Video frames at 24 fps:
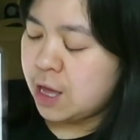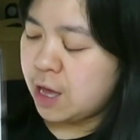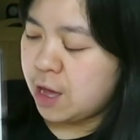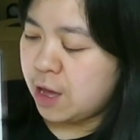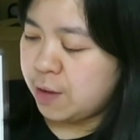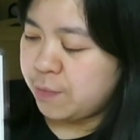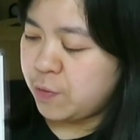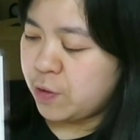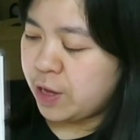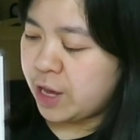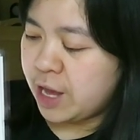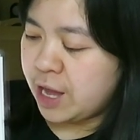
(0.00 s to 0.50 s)

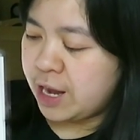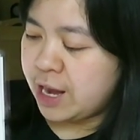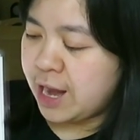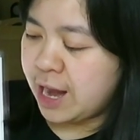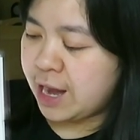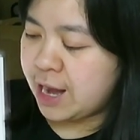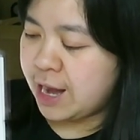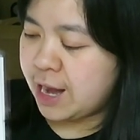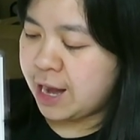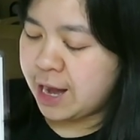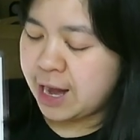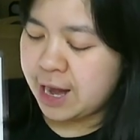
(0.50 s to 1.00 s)
You
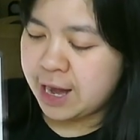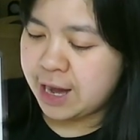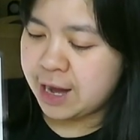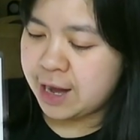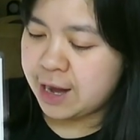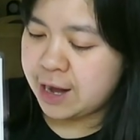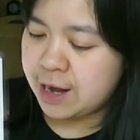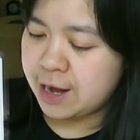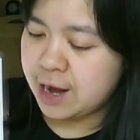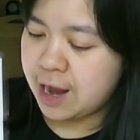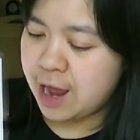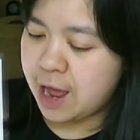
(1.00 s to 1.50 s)
can
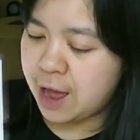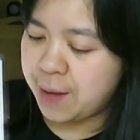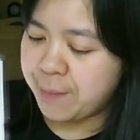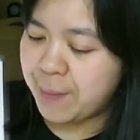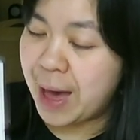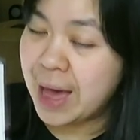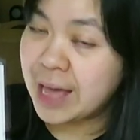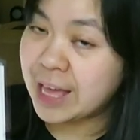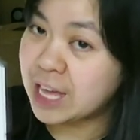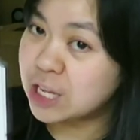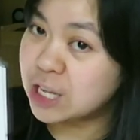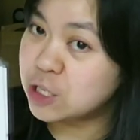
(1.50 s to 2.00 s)

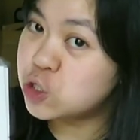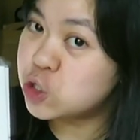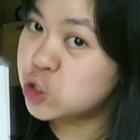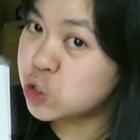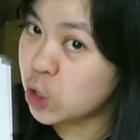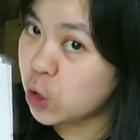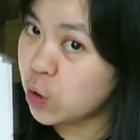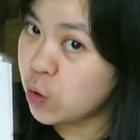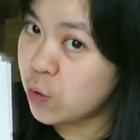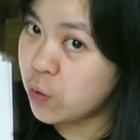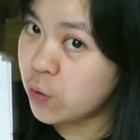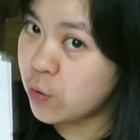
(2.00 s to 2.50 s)
I can
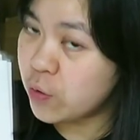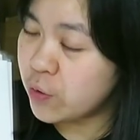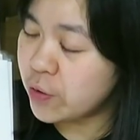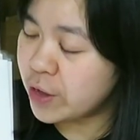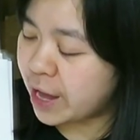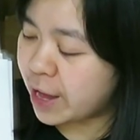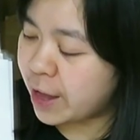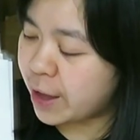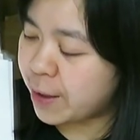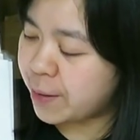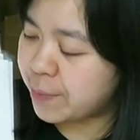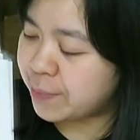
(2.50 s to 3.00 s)
show
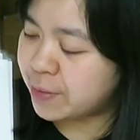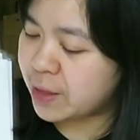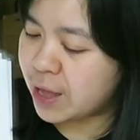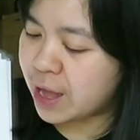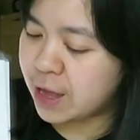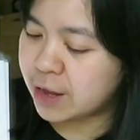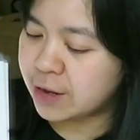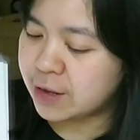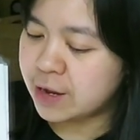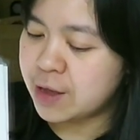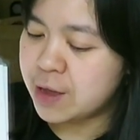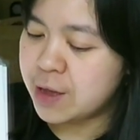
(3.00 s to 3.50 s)
him
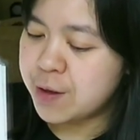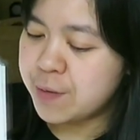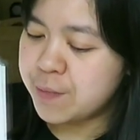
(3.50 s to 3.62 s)
that